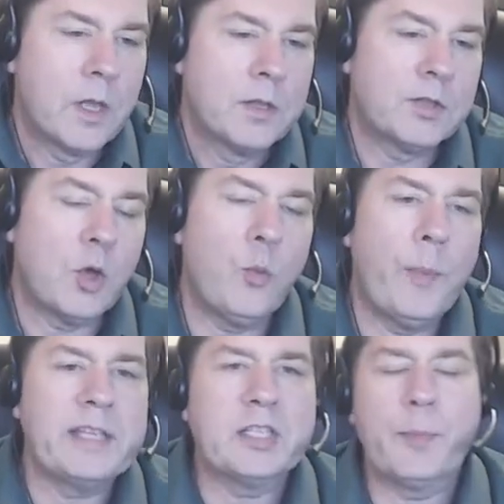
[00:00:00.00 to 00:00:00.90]
So
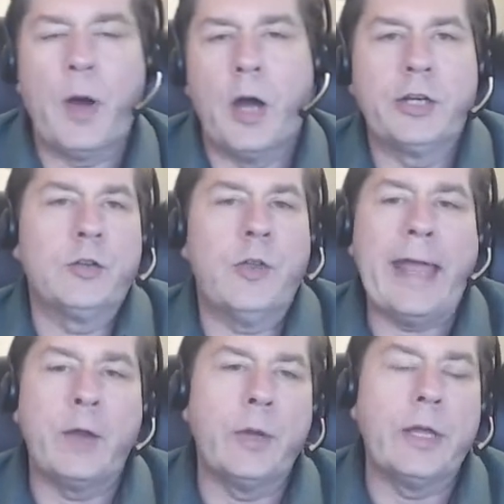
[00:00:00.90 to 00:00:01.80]
based upon your
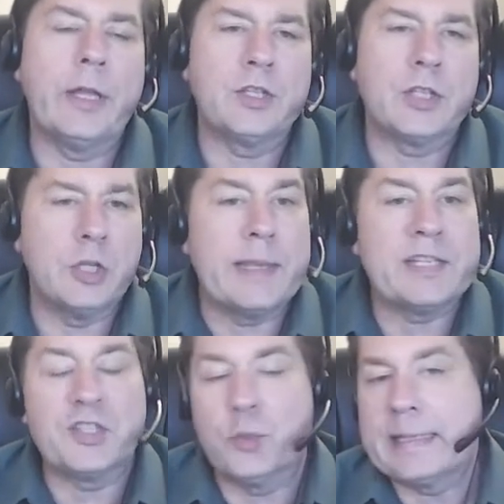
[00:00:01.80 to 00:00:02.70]
language, you may
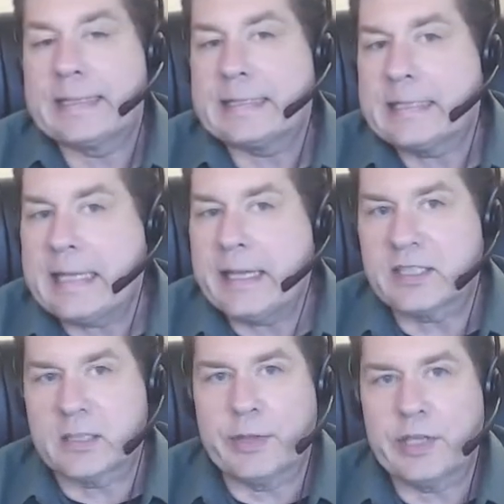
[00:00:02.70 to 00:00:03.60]
still be seeing
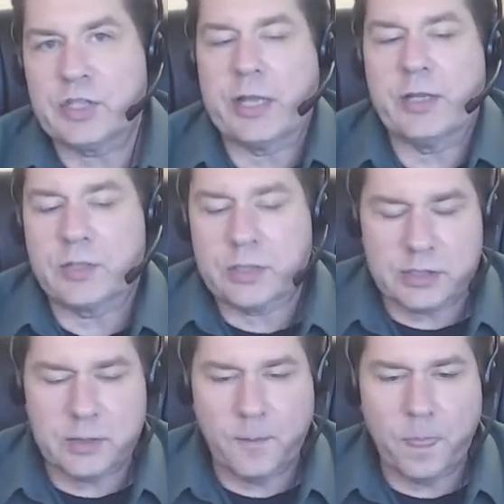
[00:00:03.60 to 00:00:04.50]
some of these
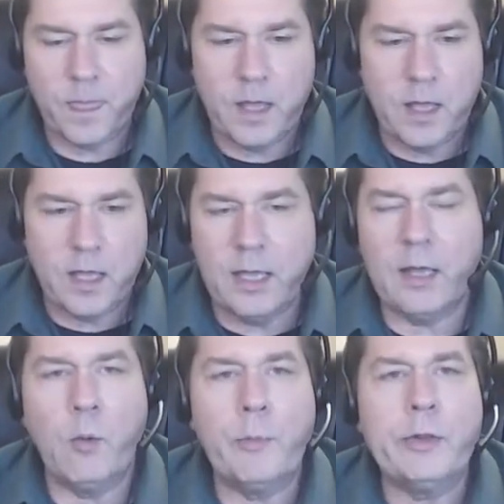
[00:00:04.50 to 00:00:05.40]
changes.
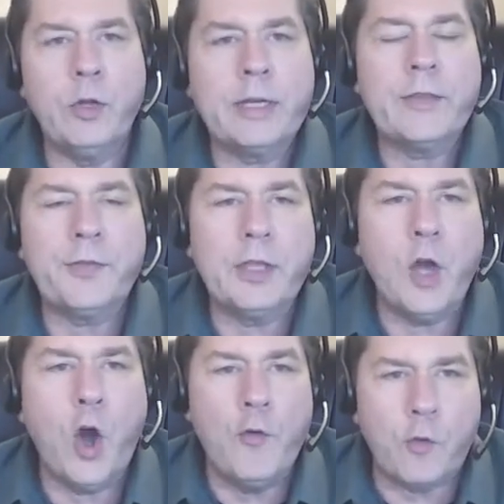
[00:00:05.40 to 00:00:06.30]
And when we look at the
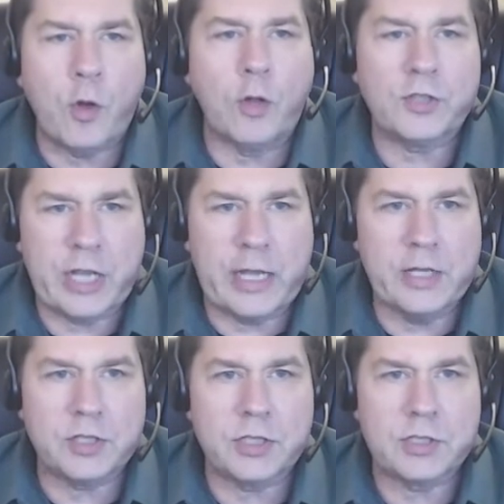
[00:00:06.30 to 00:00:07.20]
overall
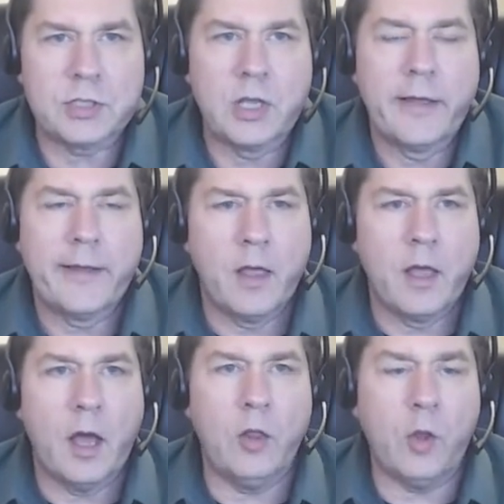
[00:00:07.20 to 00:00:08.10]
changes,
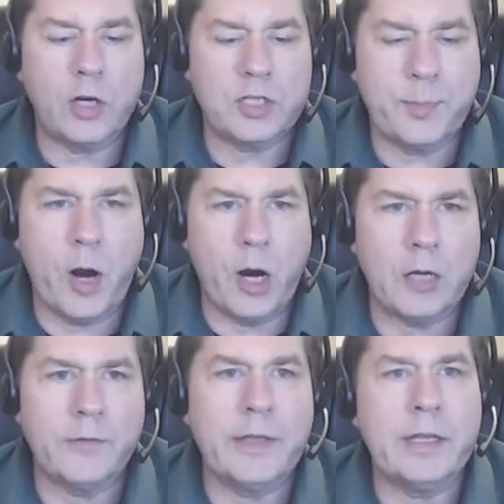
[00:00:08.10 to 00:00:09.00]
a large
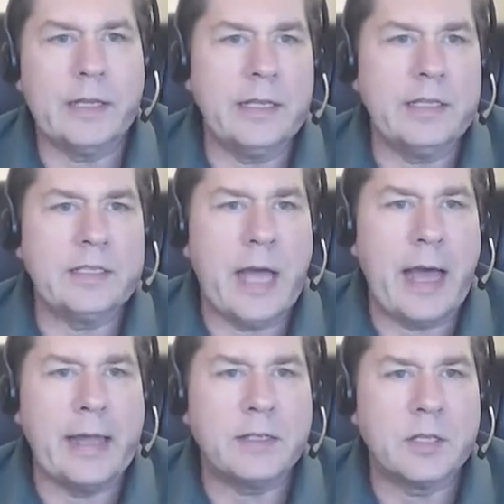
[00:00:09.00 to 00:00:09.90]
part of it is
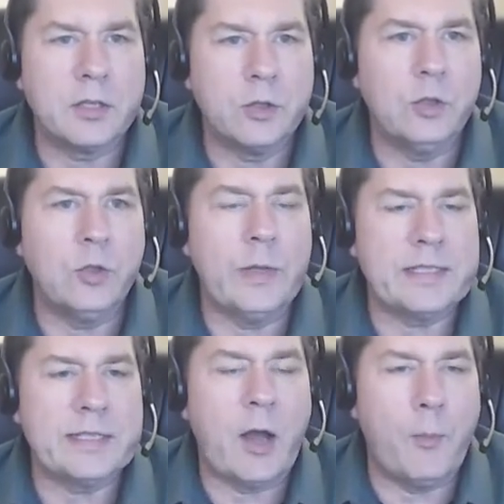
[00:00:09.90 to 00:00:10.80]
that Google
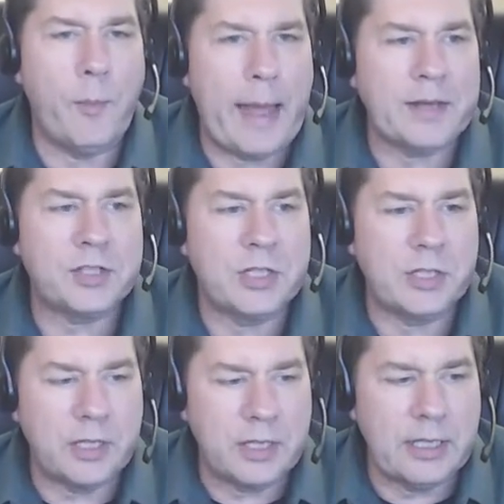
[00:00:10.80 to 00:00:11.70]
is now
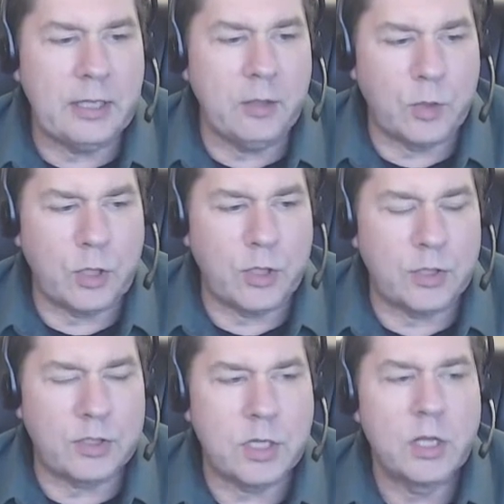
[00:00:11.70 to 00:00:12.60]
matching keywords